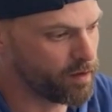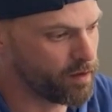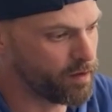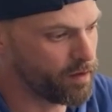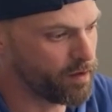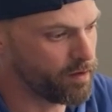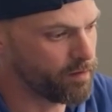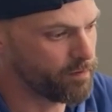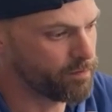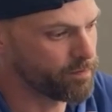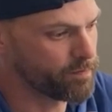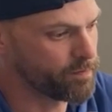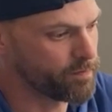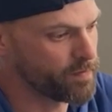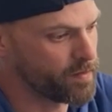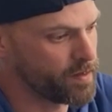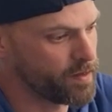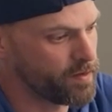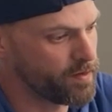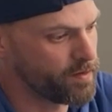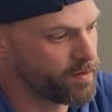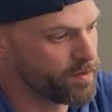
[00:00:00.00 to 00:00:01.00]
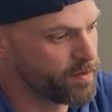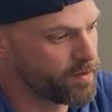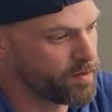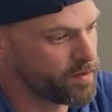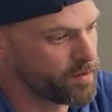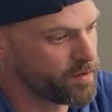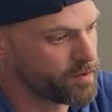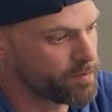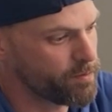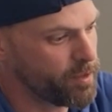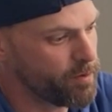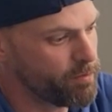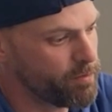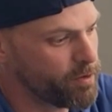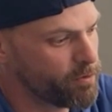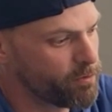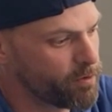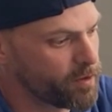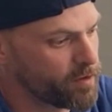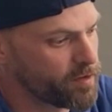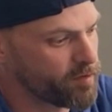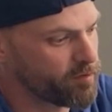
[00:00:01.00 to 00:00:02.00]
All right. Maybe
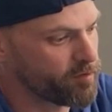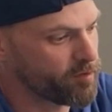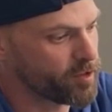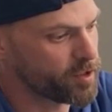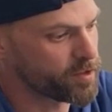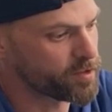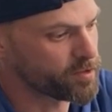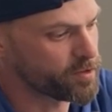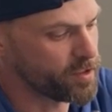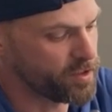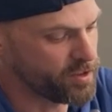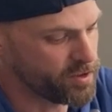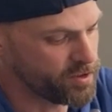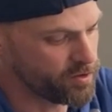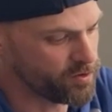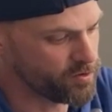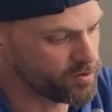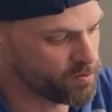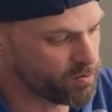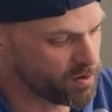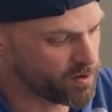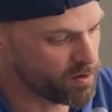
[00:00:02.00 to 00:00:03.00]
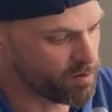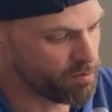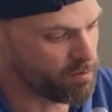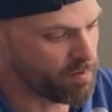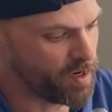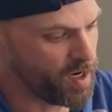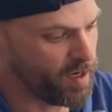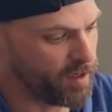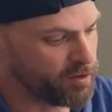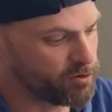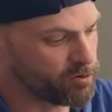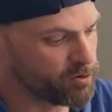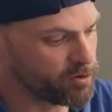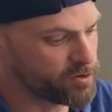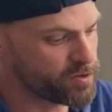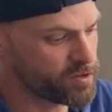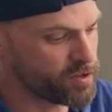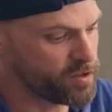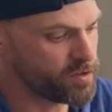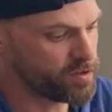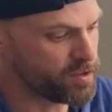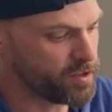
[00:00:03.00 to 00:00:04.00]
one of the frustrations with a manual
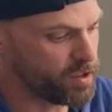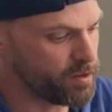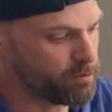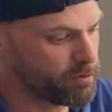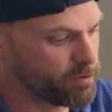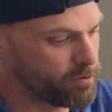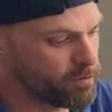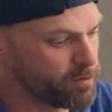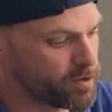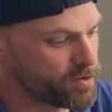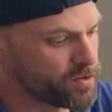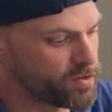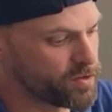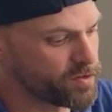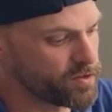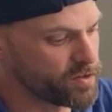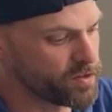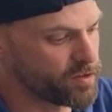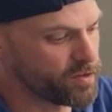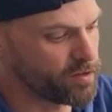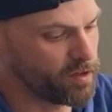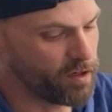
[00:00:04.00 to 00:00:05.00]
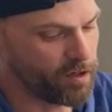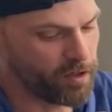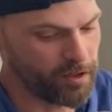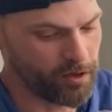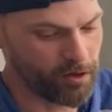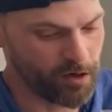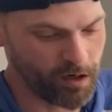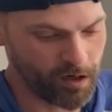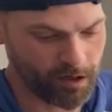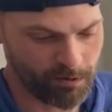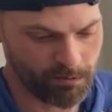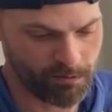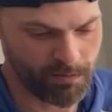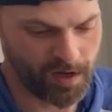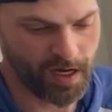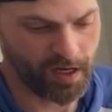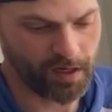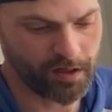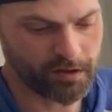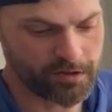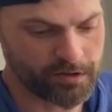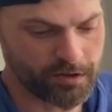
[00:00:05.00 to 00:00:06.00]
turntable versus an
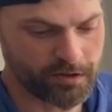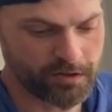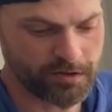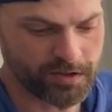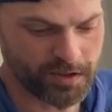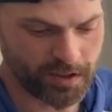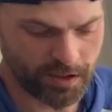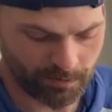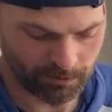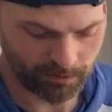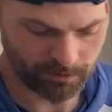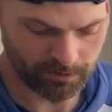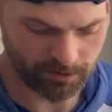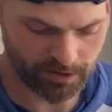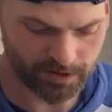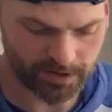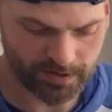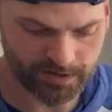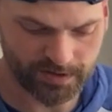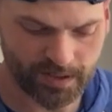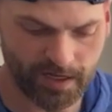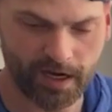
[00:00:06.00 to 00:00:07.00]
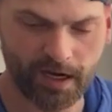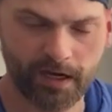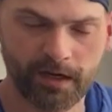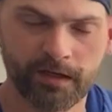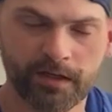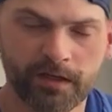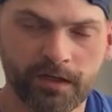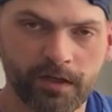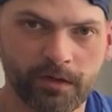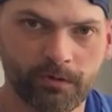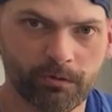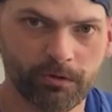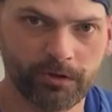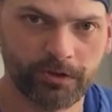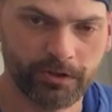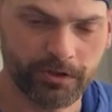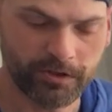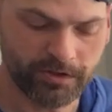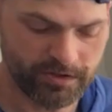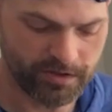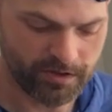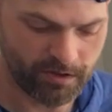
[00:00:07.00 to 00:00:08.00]
automatic turntable is that when
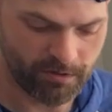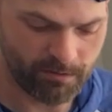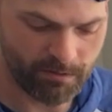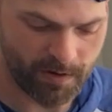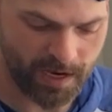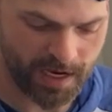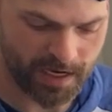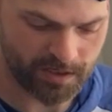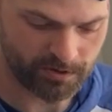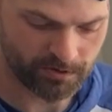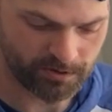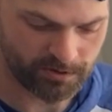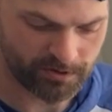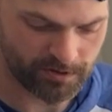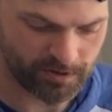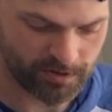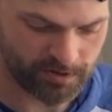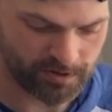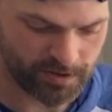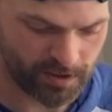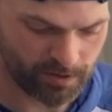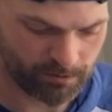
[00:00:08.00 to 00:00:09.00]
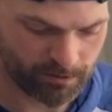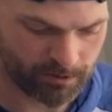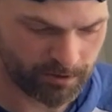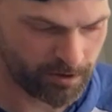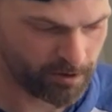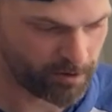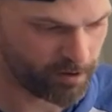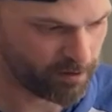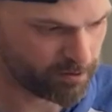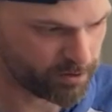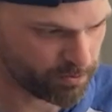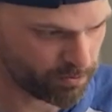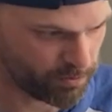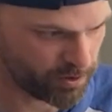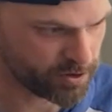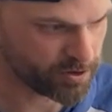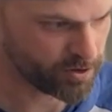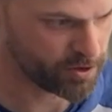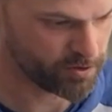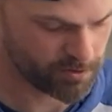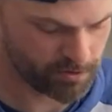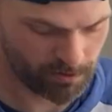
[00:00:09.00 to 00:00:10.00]
you're using a manual turntable, you don't have as
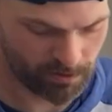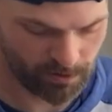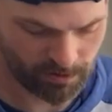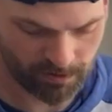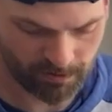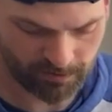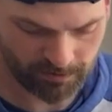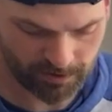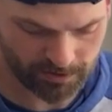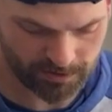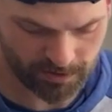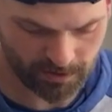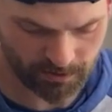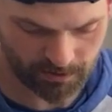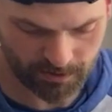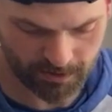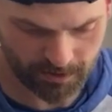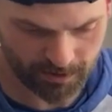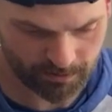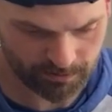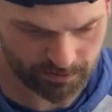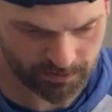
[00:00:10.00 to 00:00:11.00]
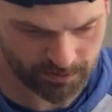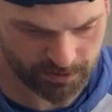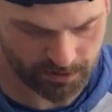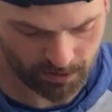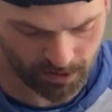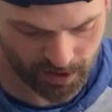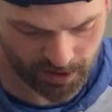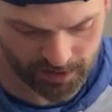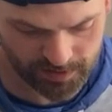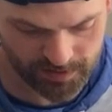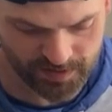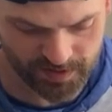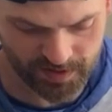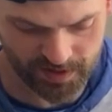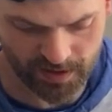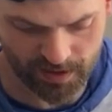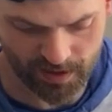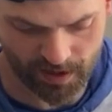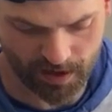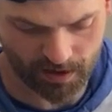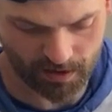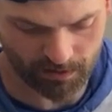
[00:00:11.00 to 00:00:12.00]
much control over the tone arm. So I can
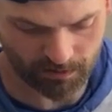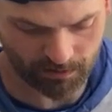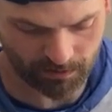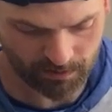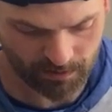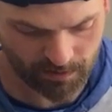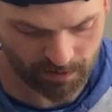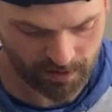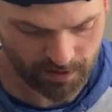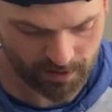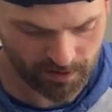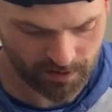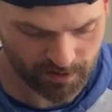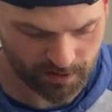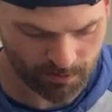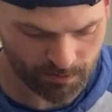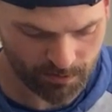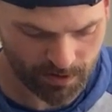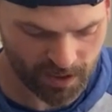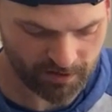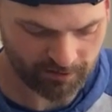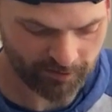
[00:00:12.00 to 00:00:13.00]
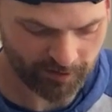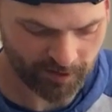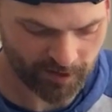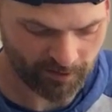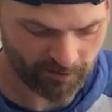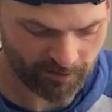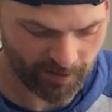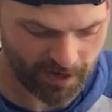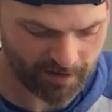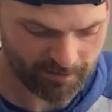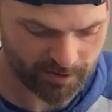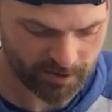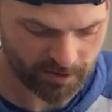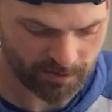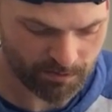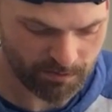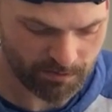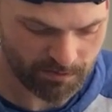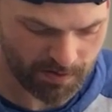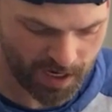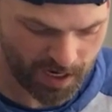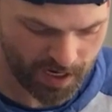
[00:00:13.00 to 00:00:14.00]
see how the benefit of having a
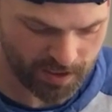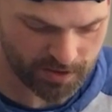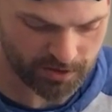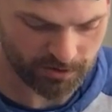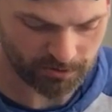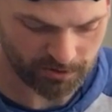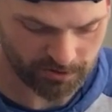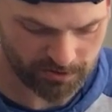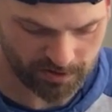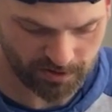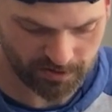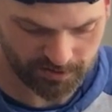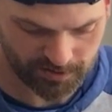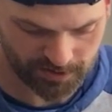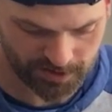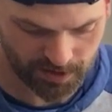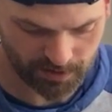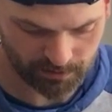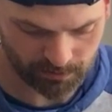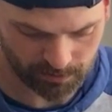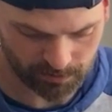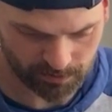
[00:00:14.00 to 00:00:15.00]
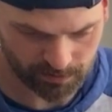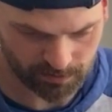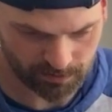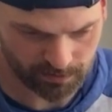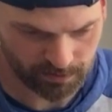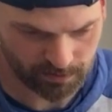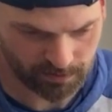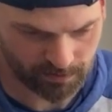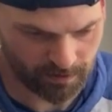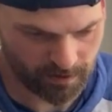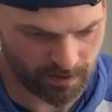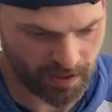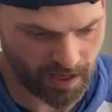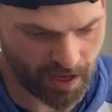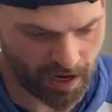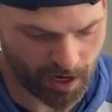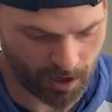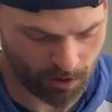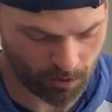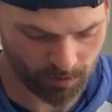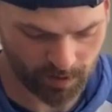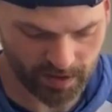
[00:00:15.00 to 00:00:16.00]
manual turntable
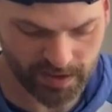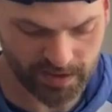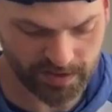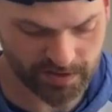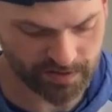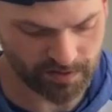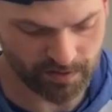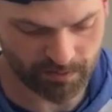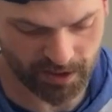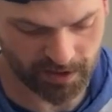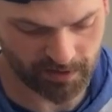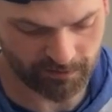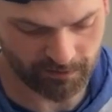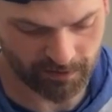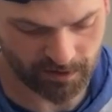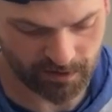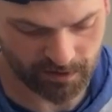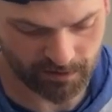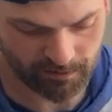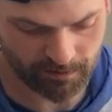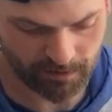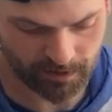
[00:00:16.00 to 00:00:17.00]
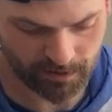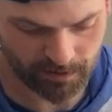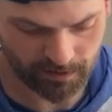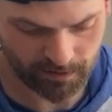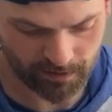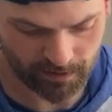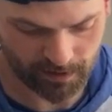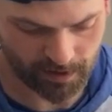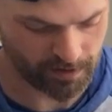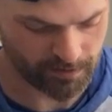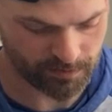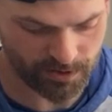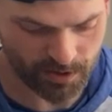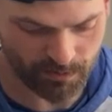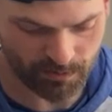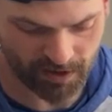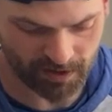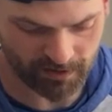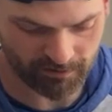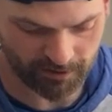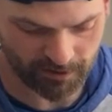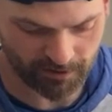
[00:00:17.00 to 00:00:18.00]
outweighs the benefit of the
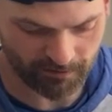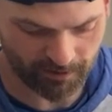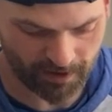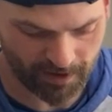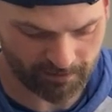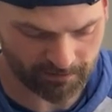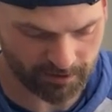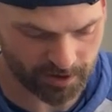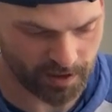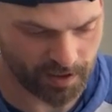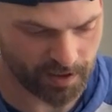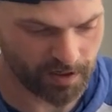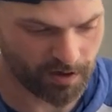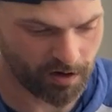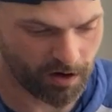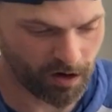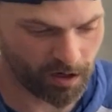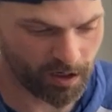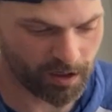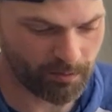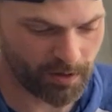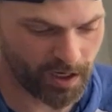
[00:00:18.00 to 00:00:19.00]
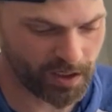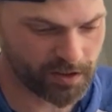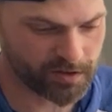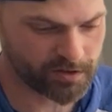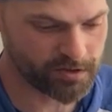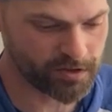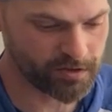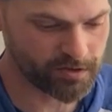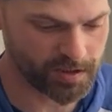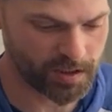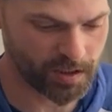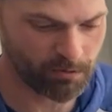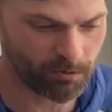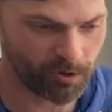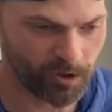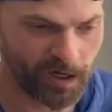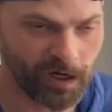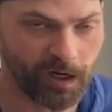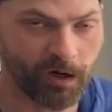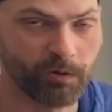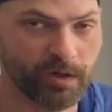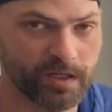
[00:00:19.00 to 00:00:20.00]
benefit of having a automatic
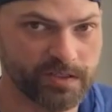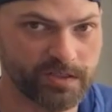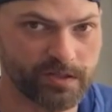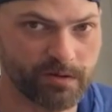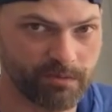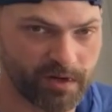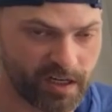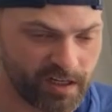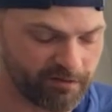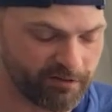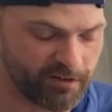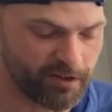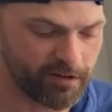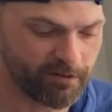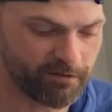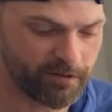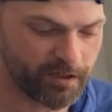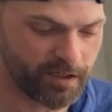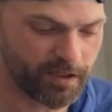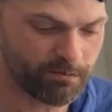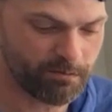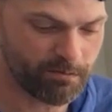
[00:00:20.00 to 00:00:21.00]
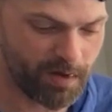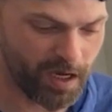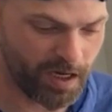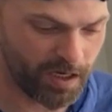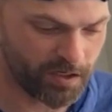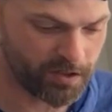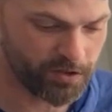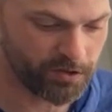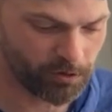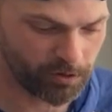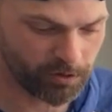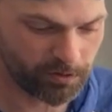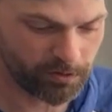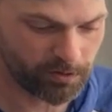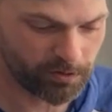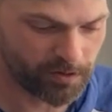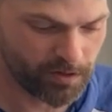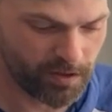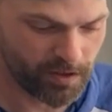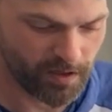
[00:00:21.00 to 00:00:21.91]
turntable outweighs the benefit of a manual.